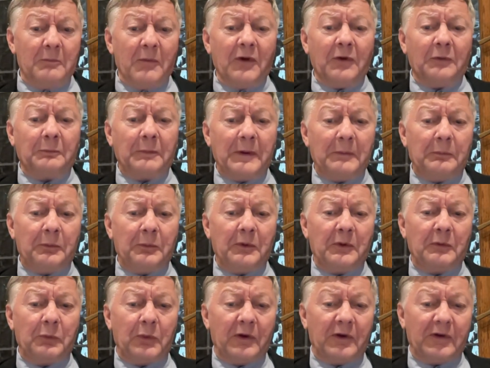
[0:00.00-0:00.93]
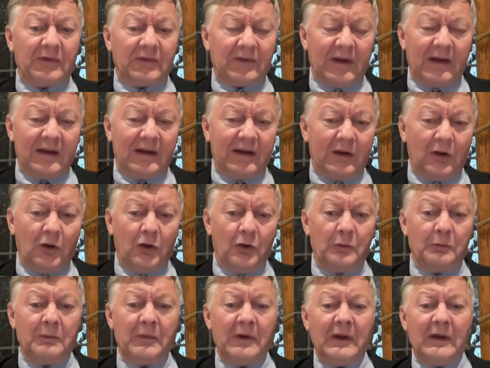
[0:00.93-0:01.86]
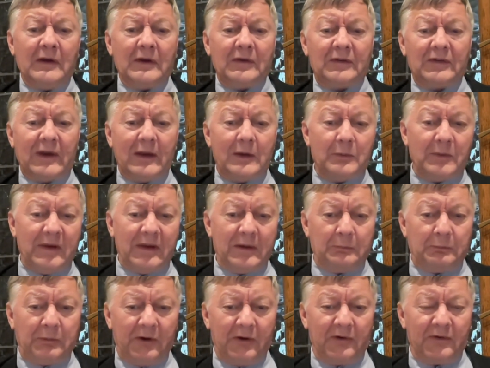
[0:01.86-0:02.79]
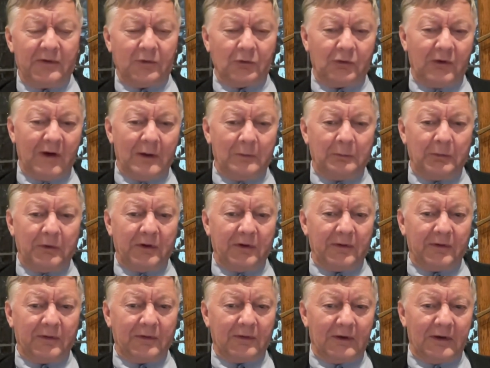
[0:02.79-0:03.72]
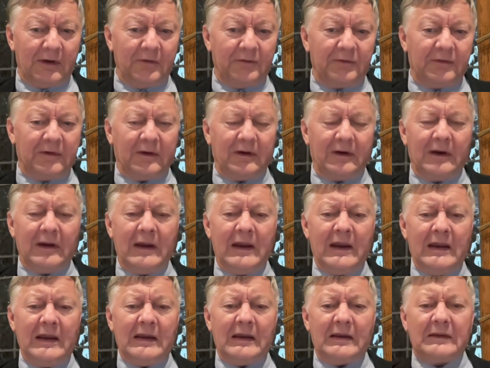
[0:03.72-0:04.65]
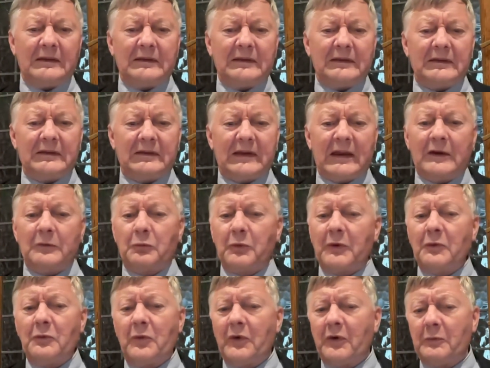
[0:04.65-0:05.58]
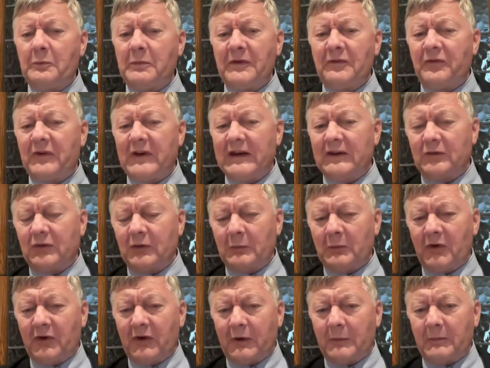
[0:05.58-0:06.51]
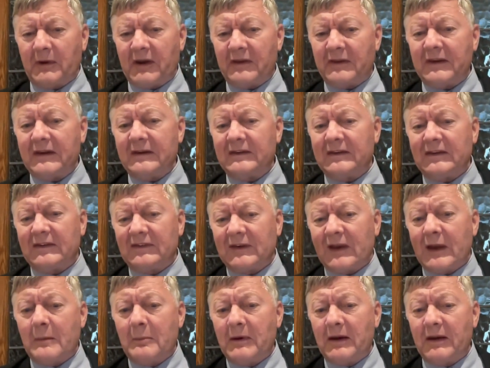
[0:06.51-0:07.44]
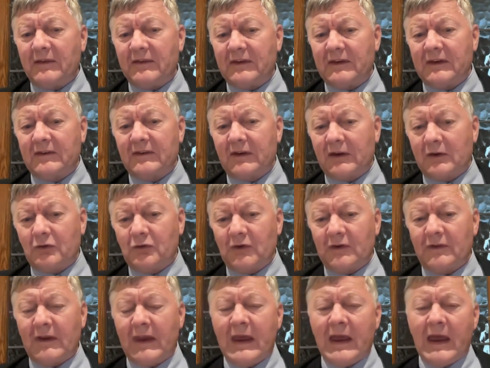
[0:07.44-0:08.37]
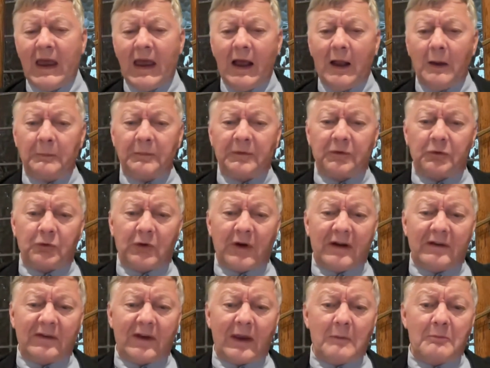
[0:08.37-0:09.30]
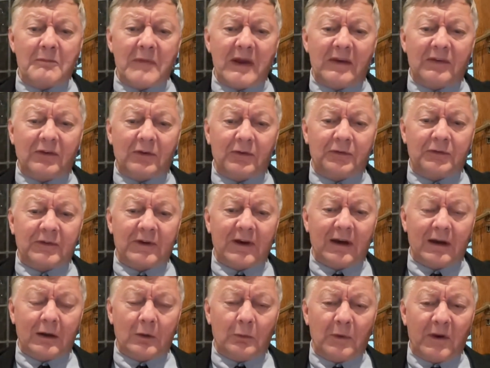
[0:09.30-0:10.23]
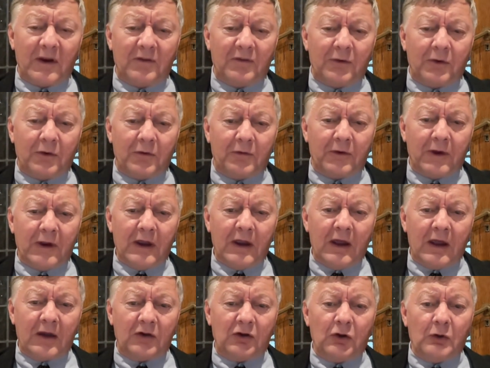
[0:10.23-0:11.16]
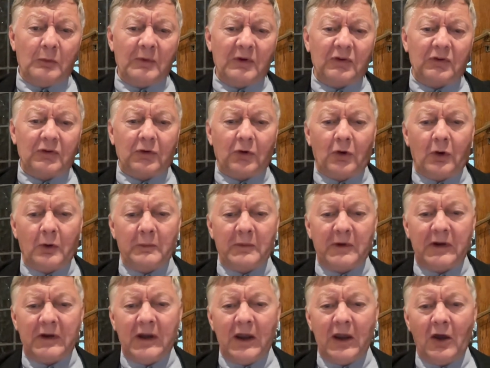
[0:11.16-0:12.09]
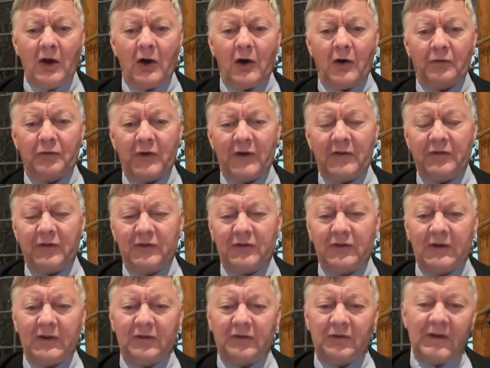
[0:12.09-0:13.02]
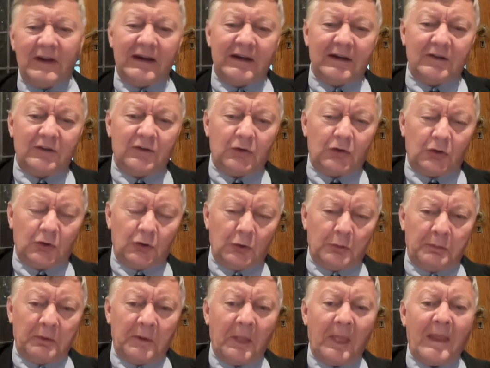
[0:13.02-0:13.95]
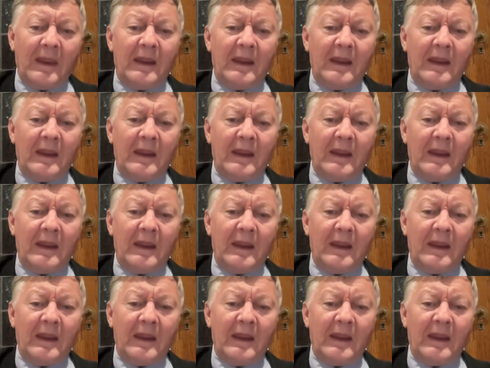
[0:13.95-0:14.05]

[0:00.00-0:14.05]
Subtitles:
most people would want to stay in their home, stay where their parents and grandparents lived, and they wouldn't want to be fleeing to America. But I think destabilizing these countries helps create a massive tidal wave of a human tsunami of refugees fleeing into Europe.